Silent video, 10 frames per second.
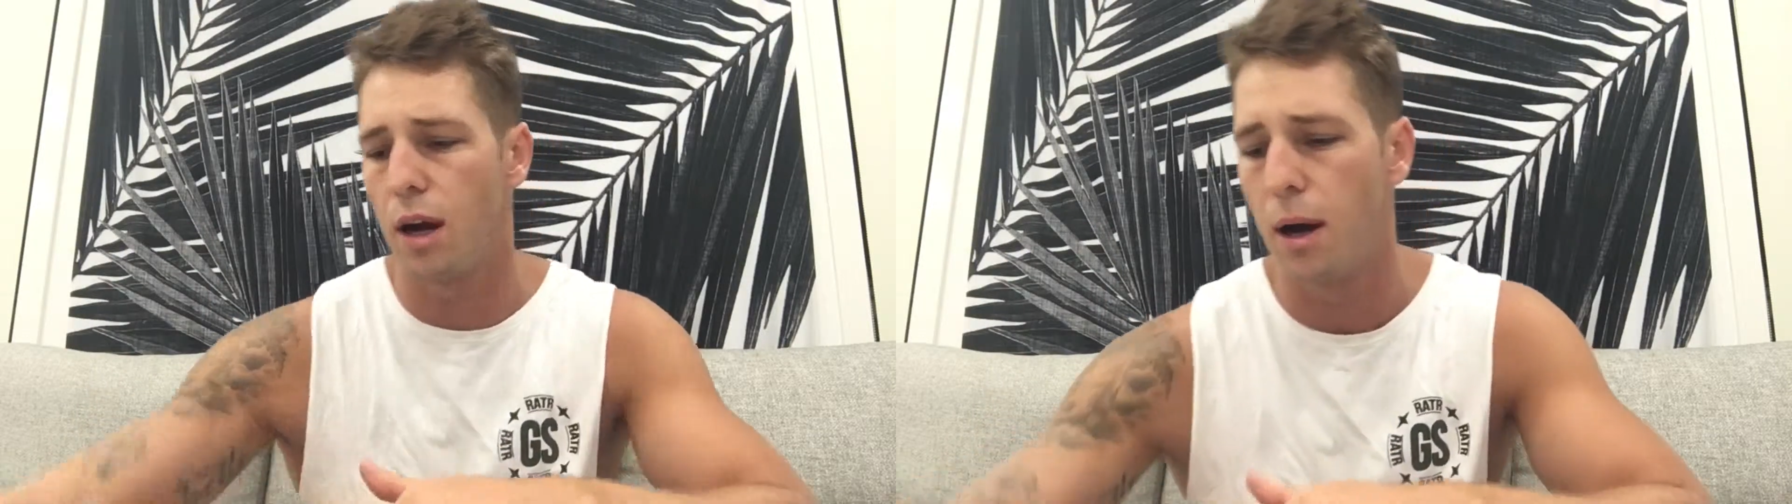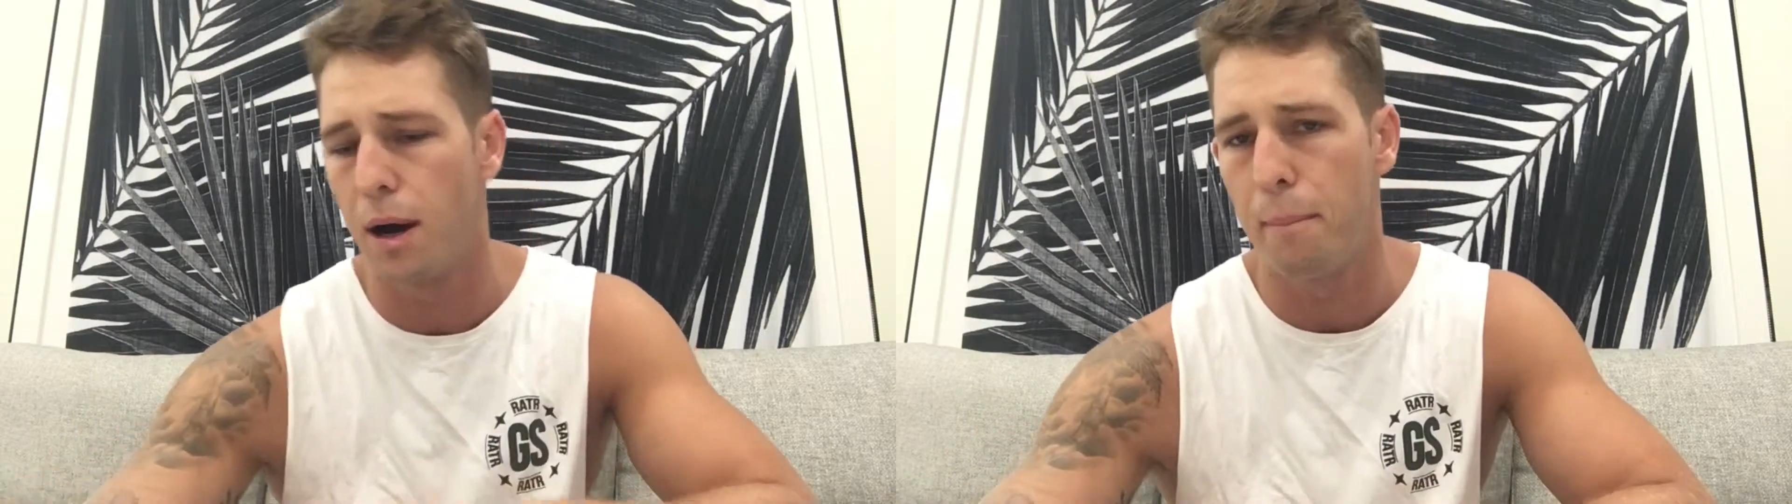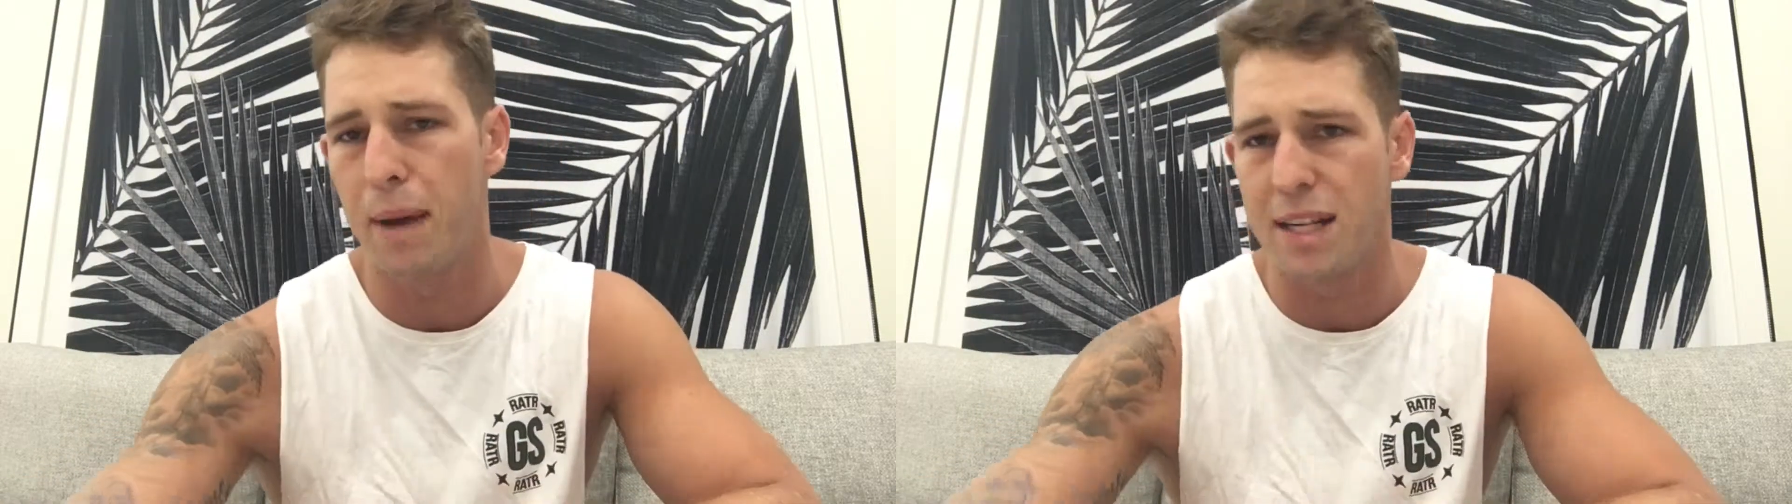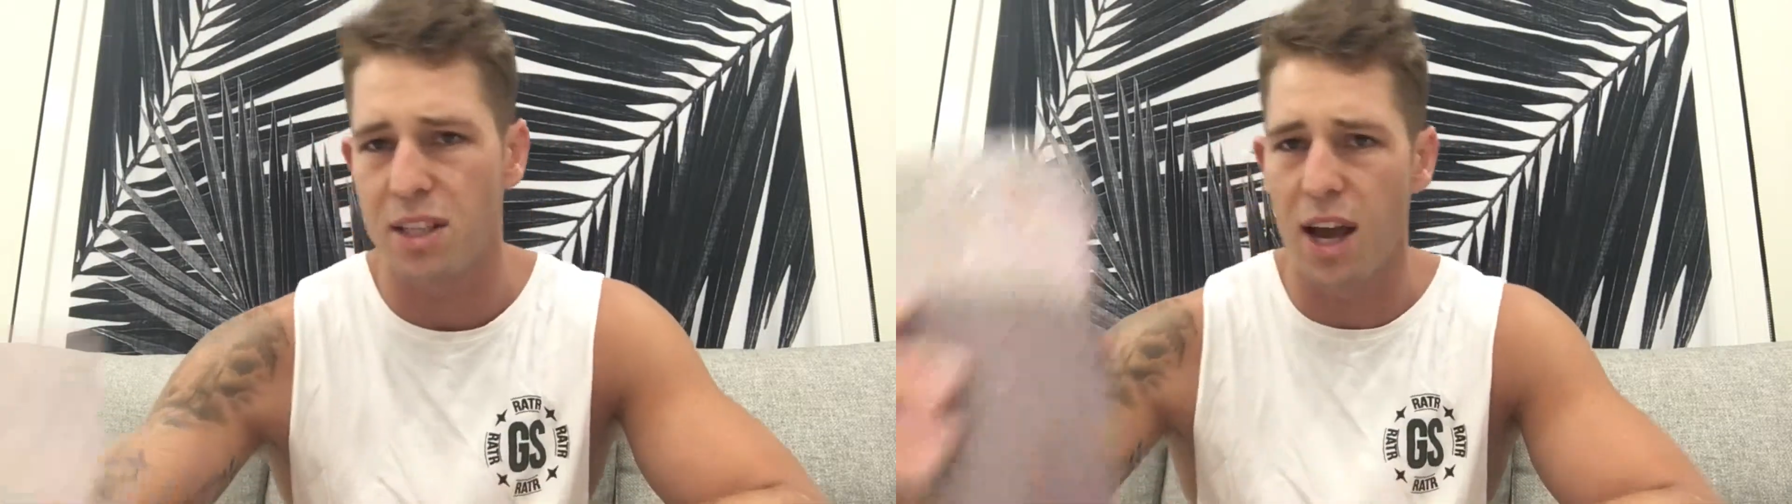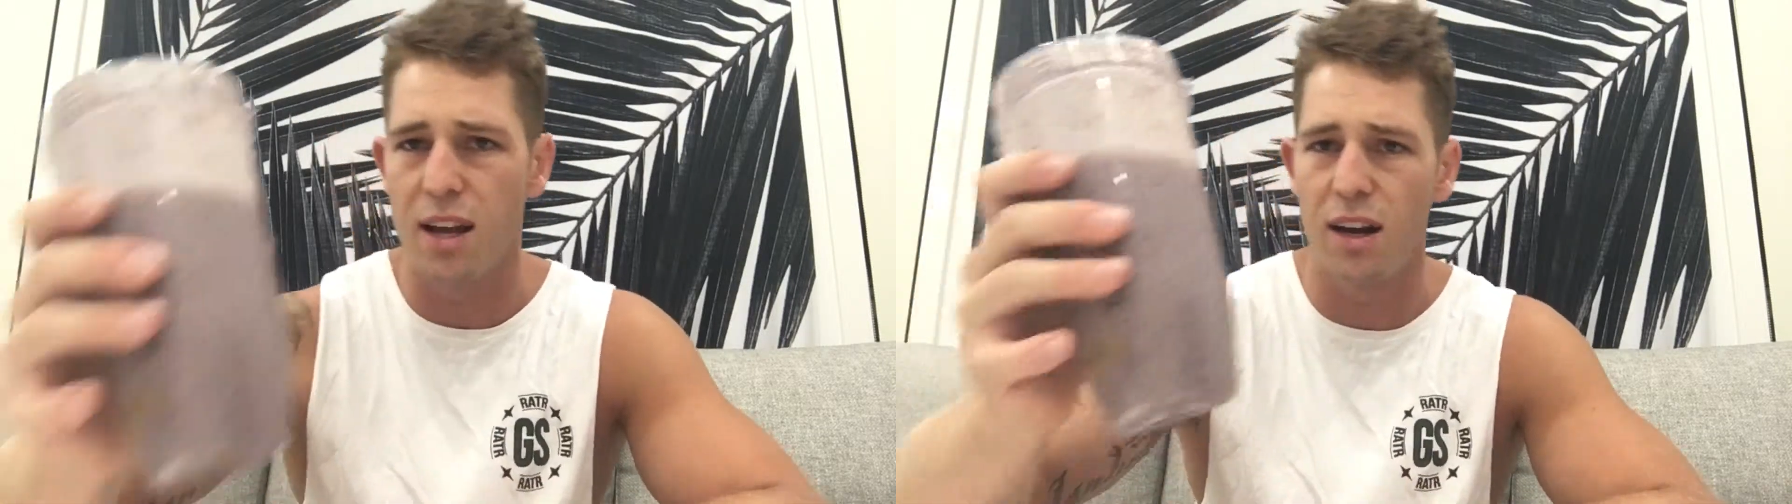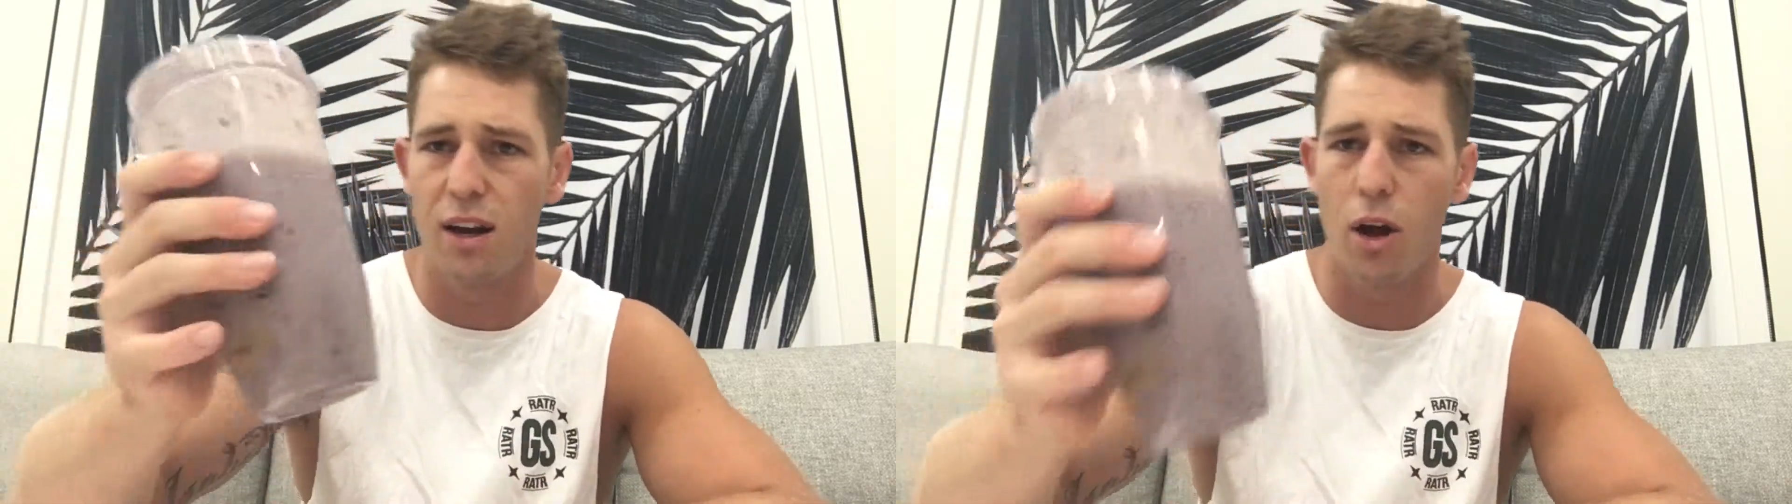mass gainer,